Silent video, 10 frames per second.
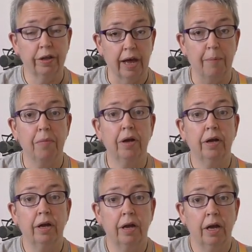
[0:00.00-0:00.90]

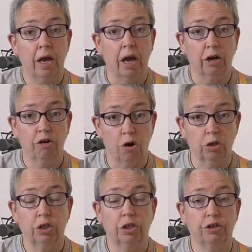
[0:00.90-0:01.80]
them
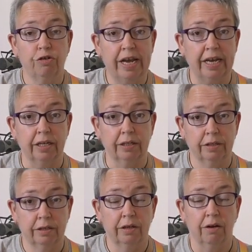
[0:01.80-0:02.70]
across
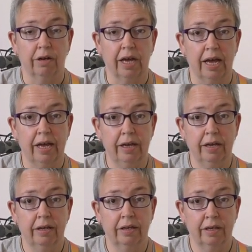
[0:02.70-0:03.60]
strings, okay?